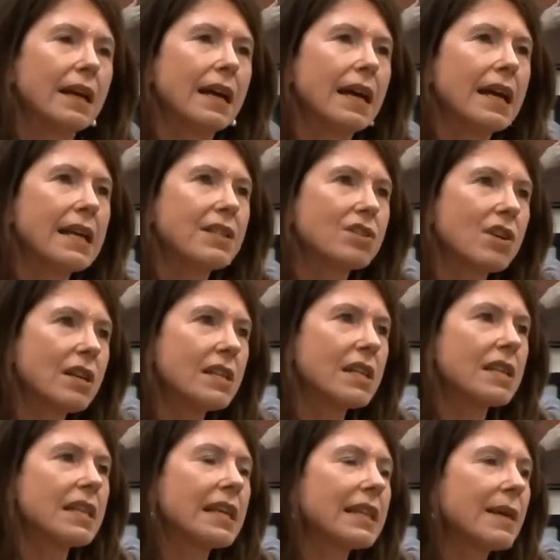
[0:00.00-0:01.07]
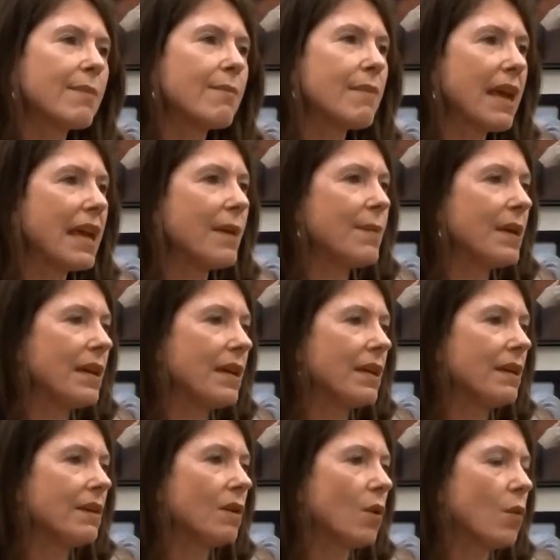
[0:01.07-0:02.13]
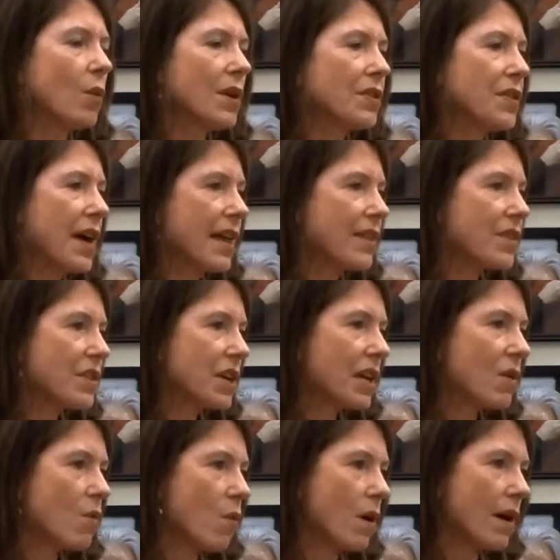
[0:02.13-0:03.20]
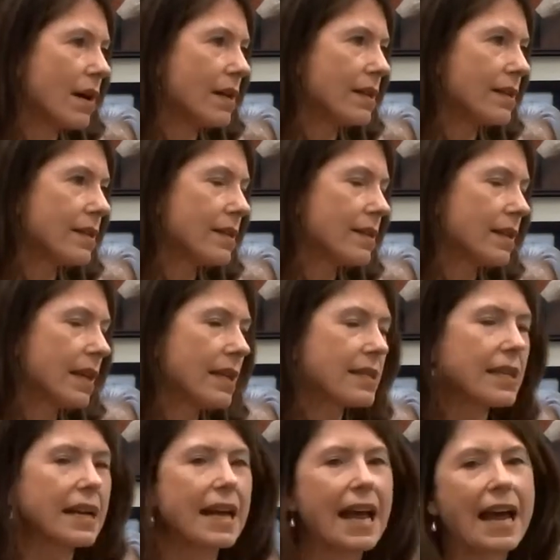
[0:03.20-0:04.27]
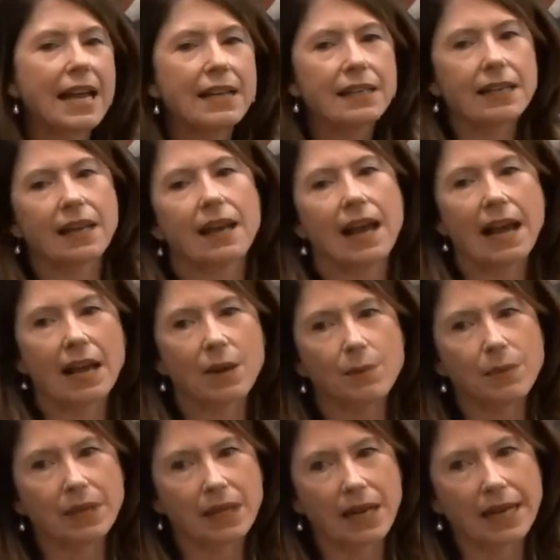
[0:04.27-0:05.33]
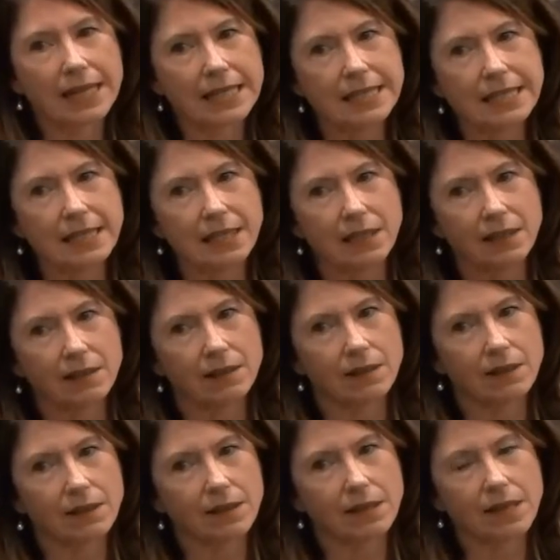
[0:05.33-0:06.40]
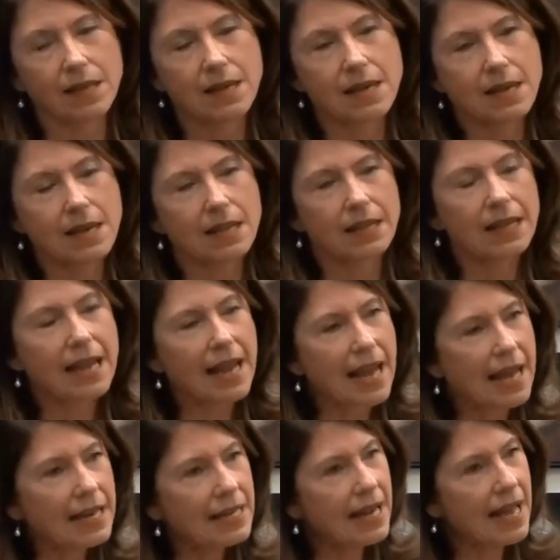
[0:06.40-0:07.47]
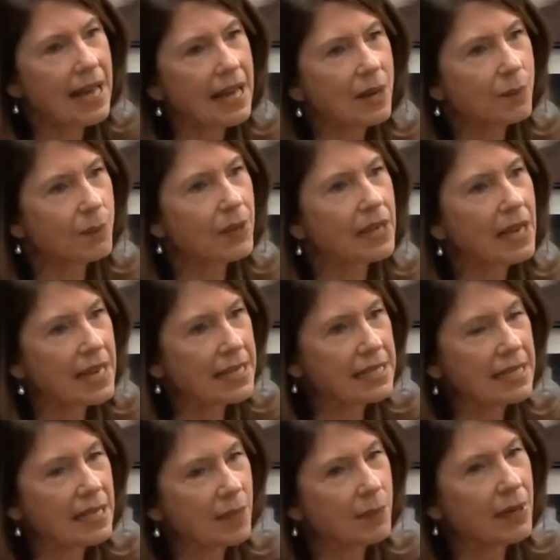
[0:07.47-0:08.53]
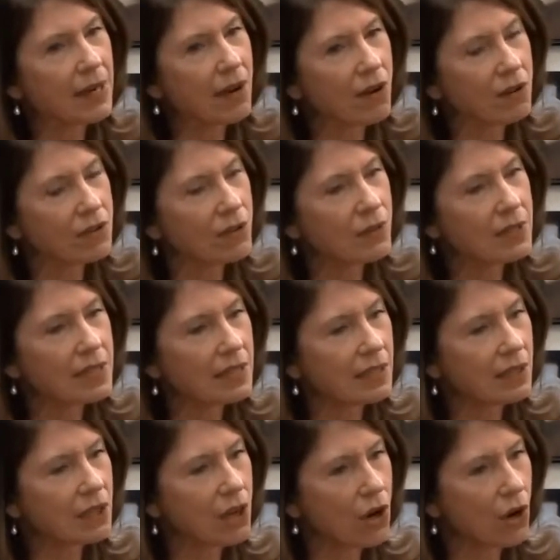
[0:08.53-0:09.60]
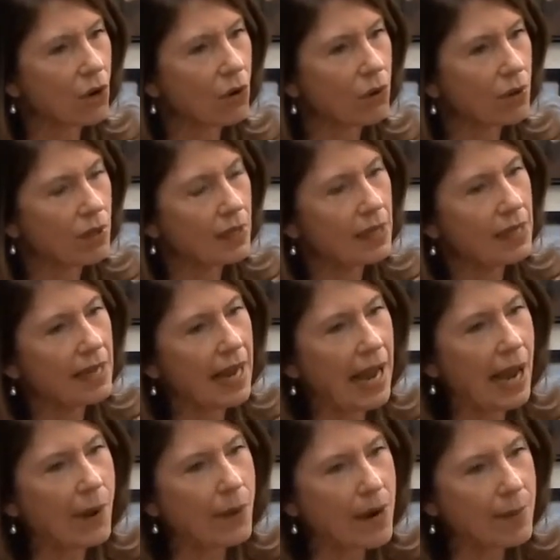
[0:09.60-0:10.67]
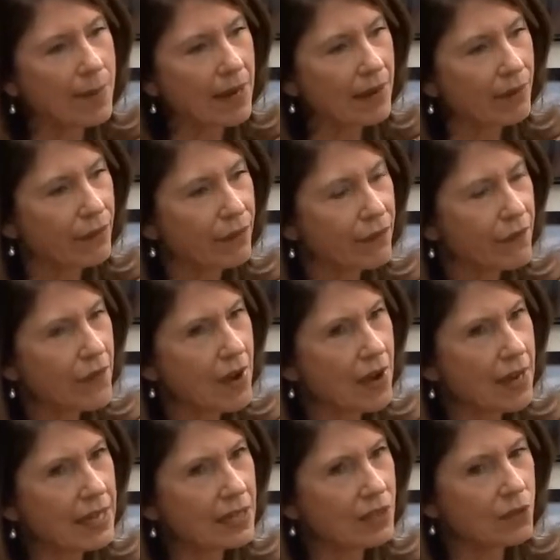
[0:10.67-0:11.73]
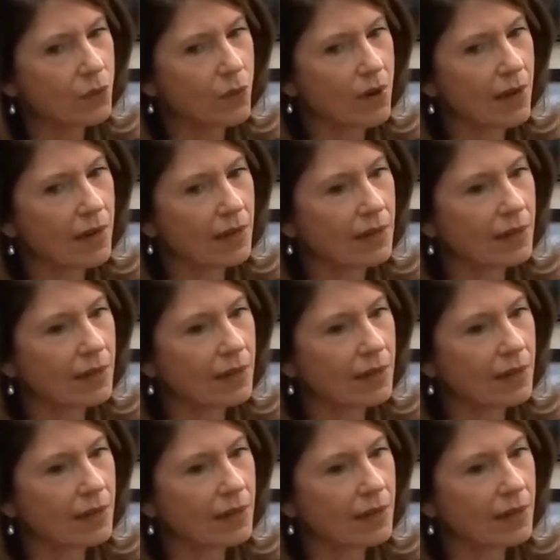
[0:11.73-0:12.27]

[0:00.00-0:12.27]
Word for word: and I started to think that maybe what that thing was is that I hadn't yet had a big idea. Like I hadn't had a big idea, but I also didn't know how I might find one.